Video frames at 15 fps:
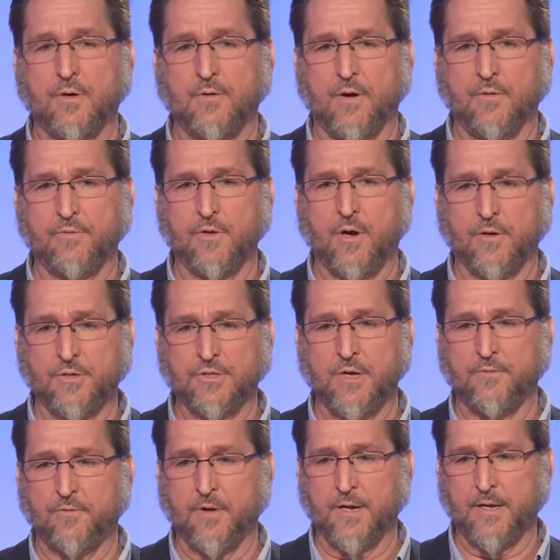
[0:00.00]
of long
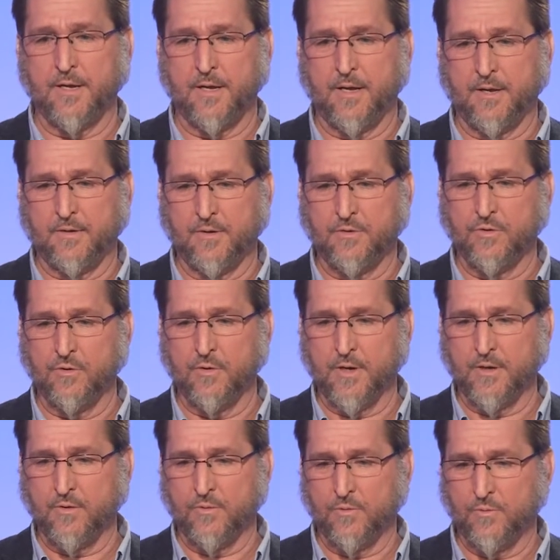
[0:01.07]
suffering and
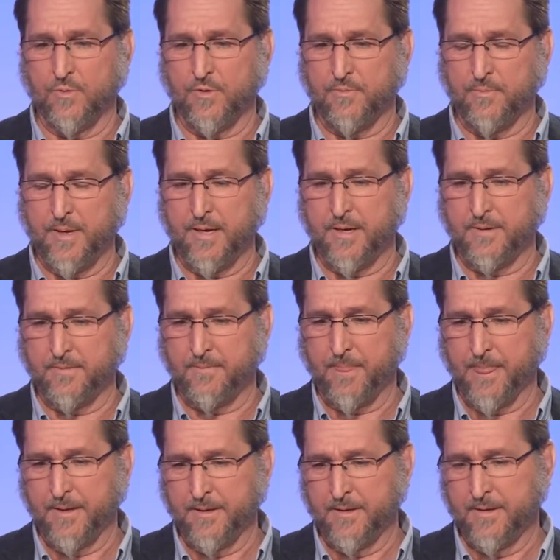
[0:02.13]
enduring with men
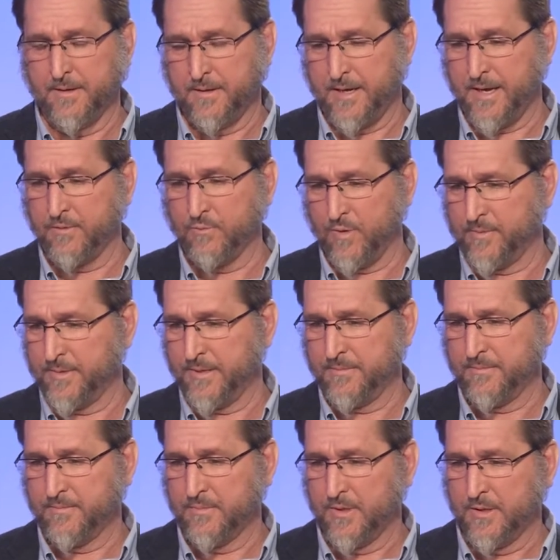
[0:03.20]
and
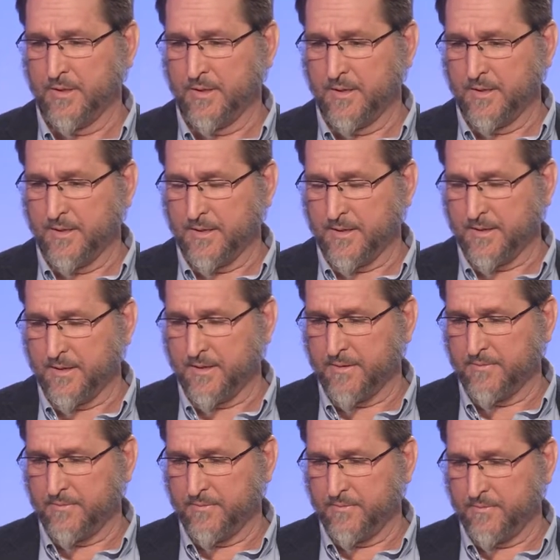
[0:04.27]
women uh,
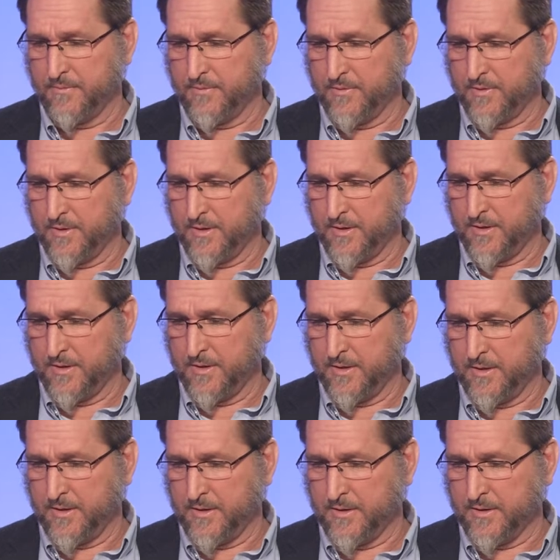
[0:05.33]

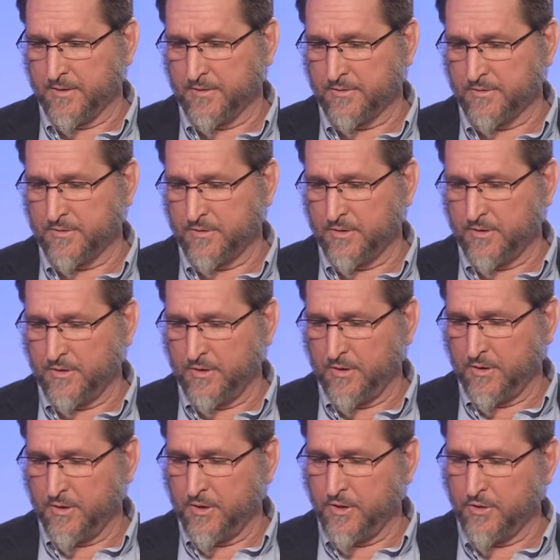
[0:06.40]
is
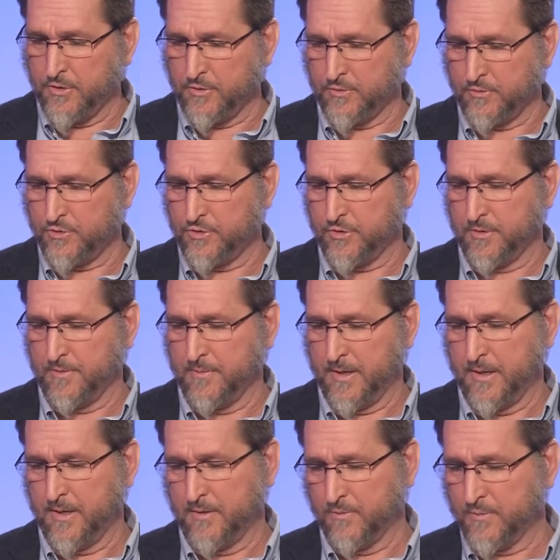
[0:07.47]
huge
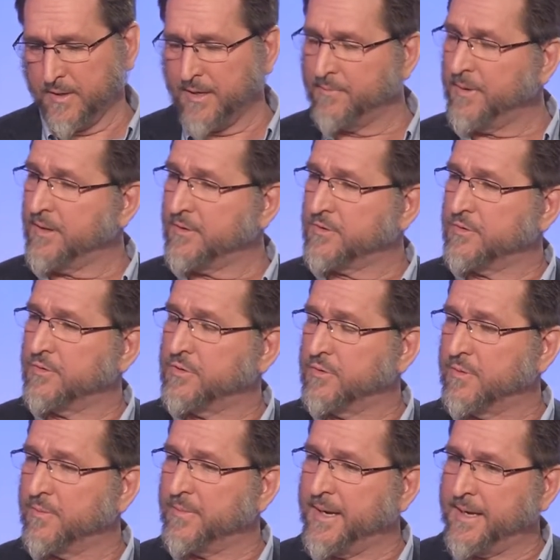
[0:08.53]
when I minister
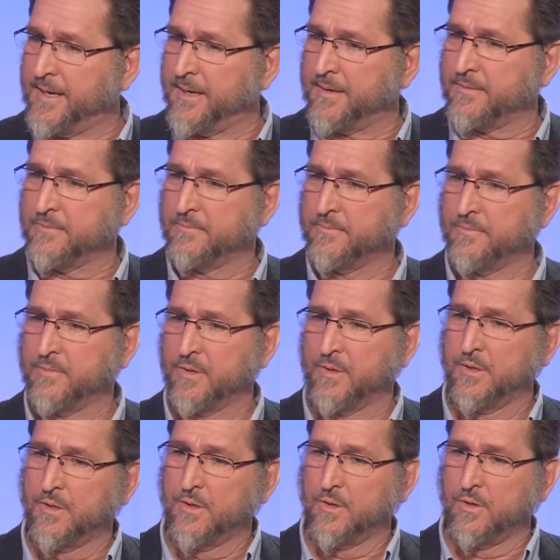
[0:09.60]
to a man
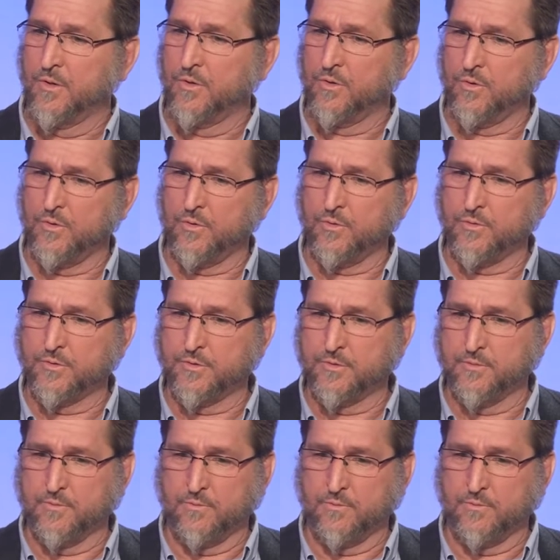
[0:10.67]
who's